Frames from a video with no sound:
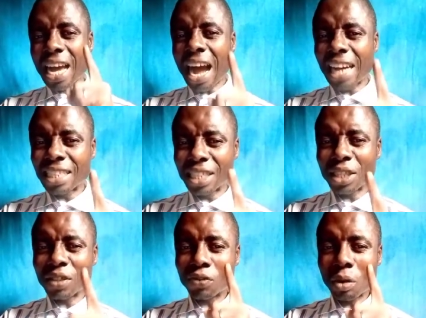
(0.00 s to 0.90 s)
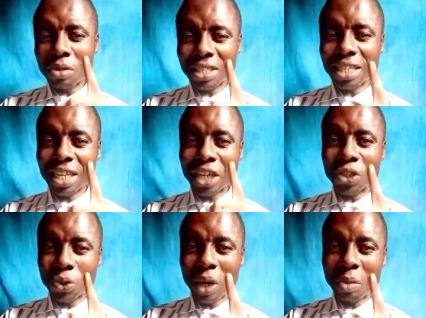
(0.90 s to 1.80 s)
I decree from this day
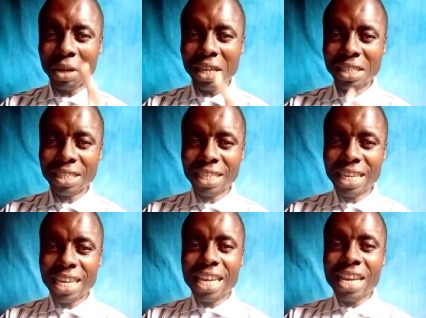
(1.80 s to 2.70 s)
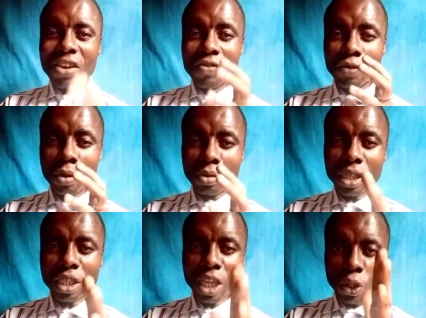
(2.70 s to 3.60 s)
that you are blessed. From
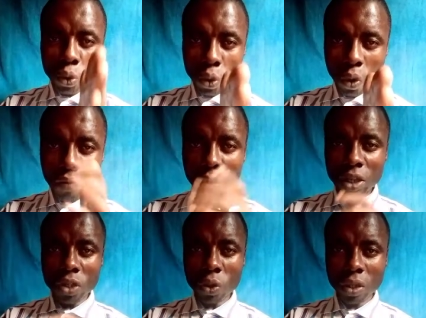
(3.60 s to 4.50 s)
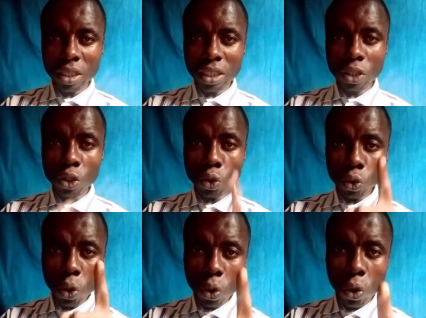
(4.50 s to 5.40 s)
this day, you will go forward and succeed.
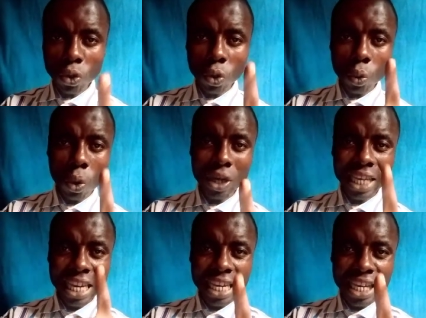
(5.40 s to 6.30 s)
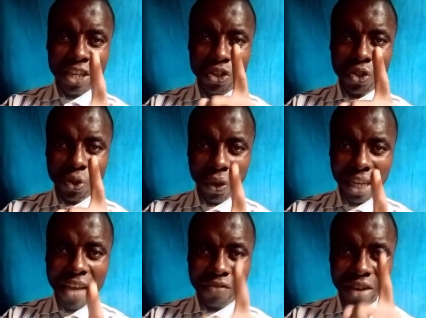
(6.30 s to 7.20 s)
No cause will work against your
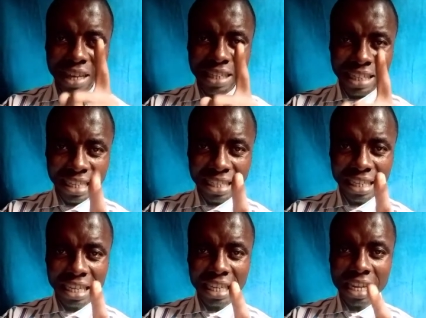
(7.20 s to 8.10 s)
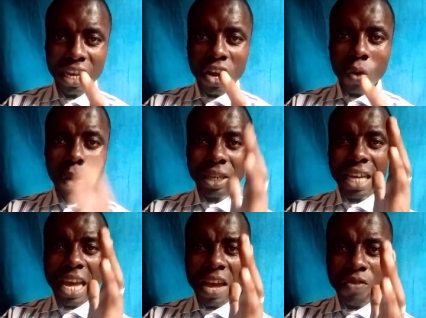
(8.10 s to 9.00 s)
life and destiny.
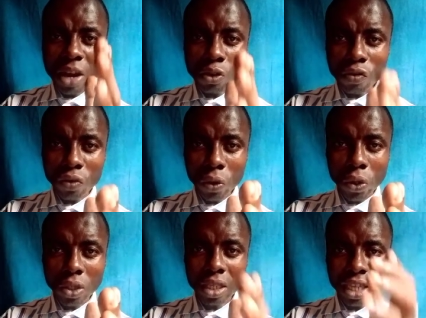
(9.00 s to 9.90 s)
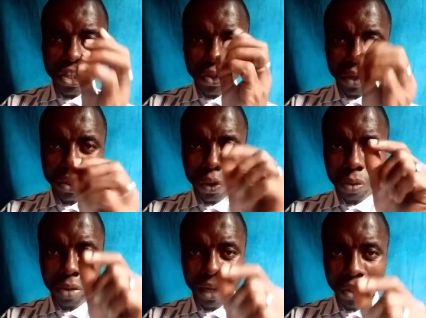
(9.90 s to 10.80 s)
Whatever you've lost is
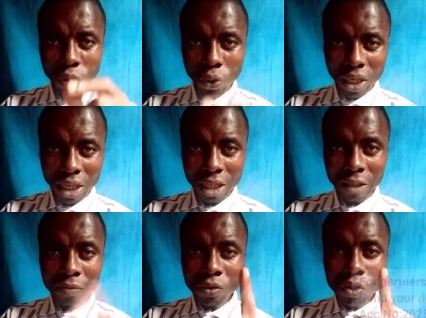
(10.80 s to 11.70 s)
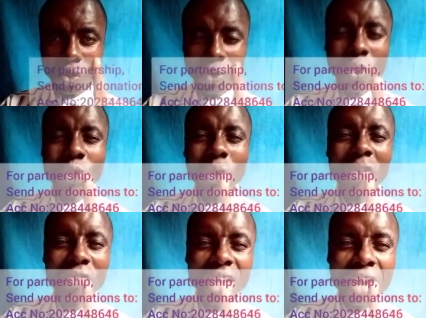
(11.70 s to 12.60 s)
restored back to you again. Those who
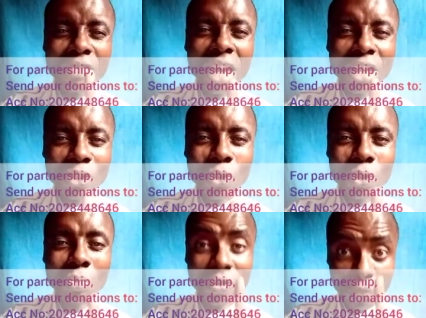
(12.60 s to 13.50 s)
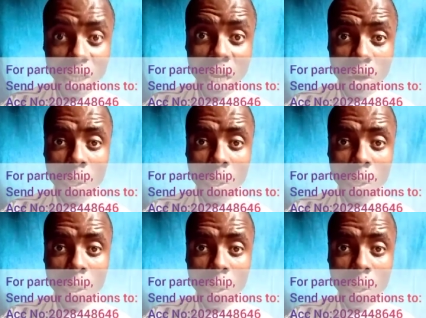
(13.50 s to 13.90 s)
have laughed at you before now,